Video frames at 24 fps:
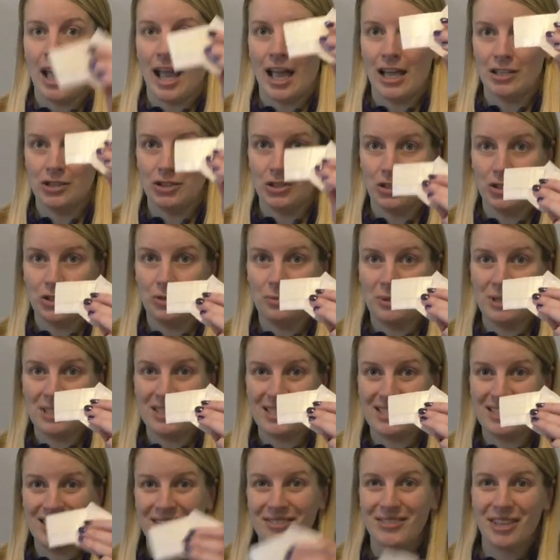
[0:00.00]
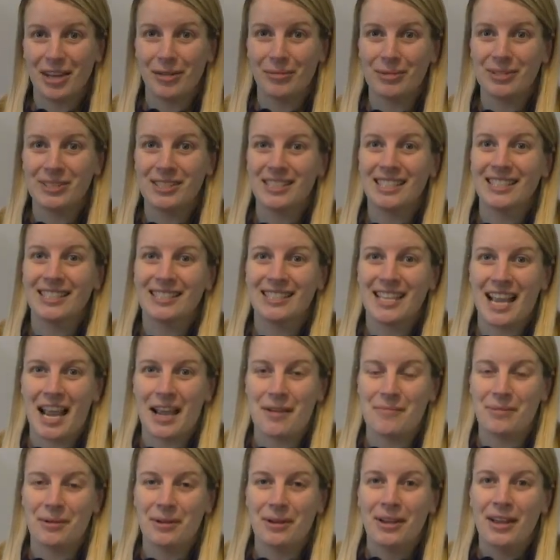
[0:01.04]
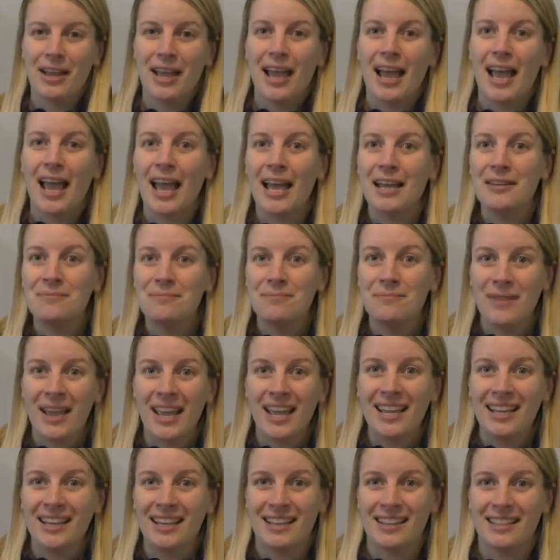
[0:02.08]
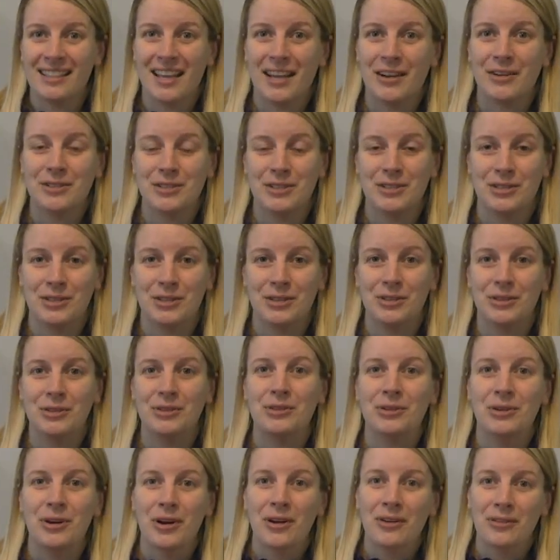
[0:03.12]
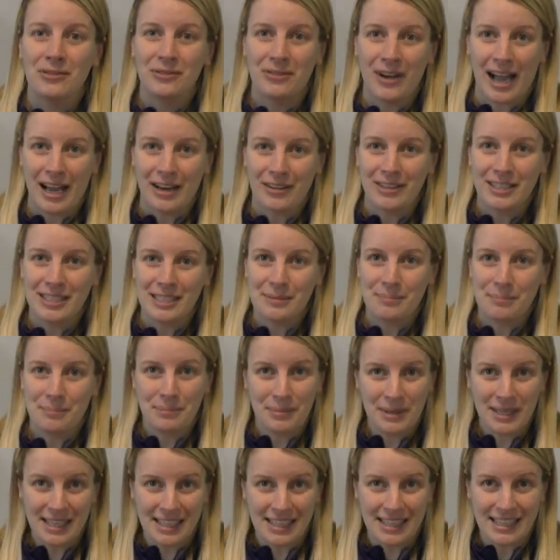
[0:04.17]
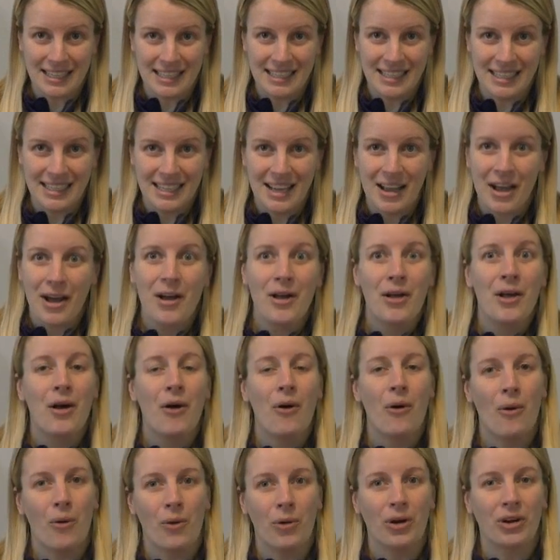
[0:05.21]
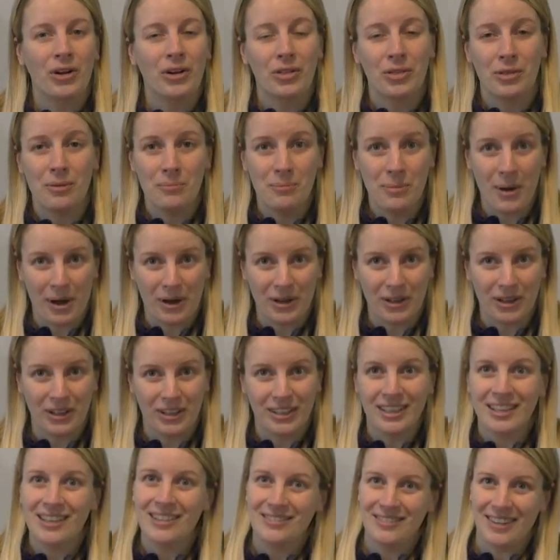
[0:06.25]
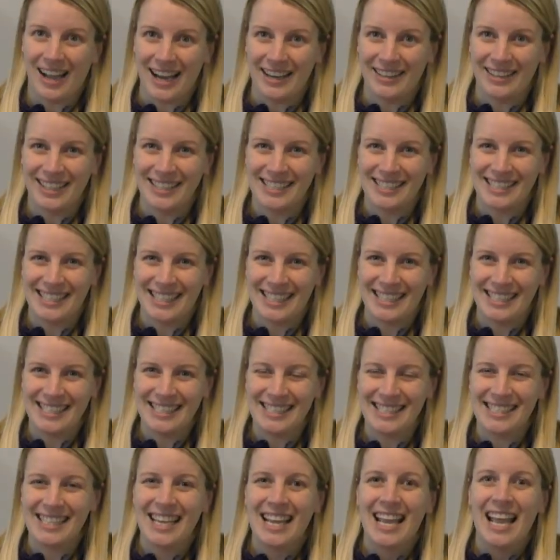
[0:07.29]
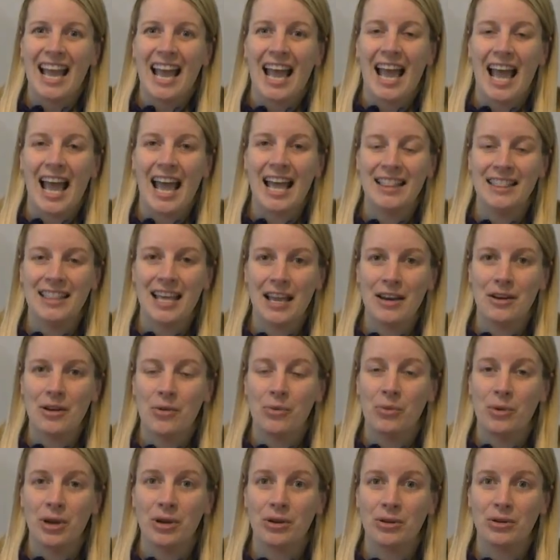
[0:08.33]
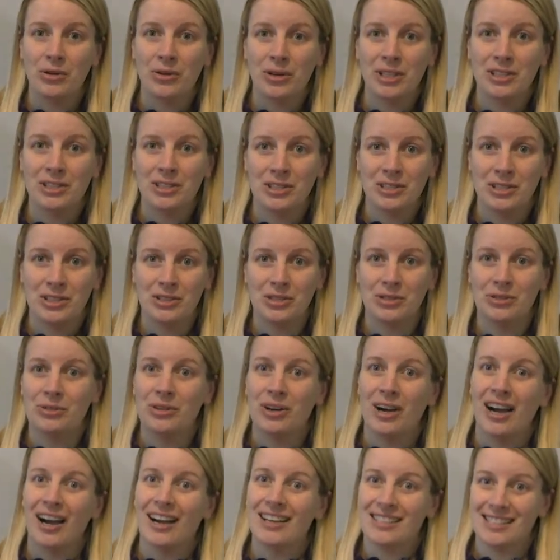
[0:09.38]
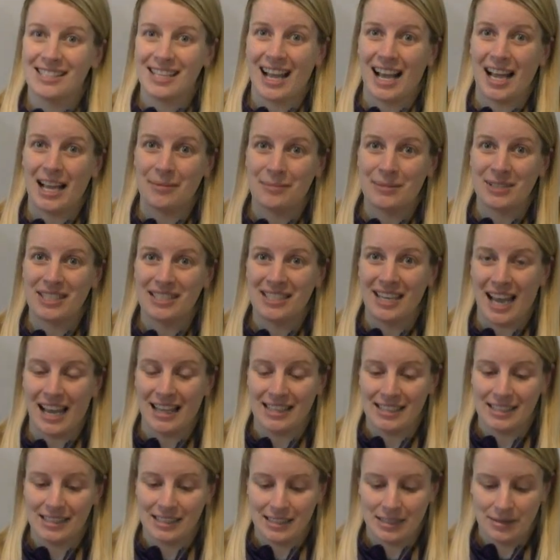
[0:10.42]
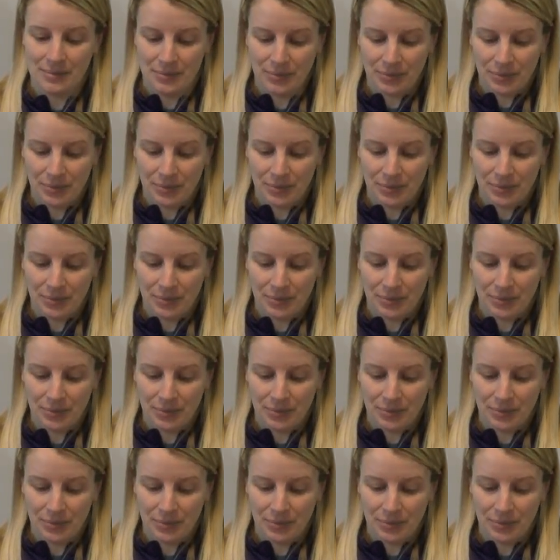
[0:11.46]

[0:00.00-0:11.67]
and 2 pieces of double stick tape and make their 2 virus B or the butter viruses, and then we are going to do a timed test.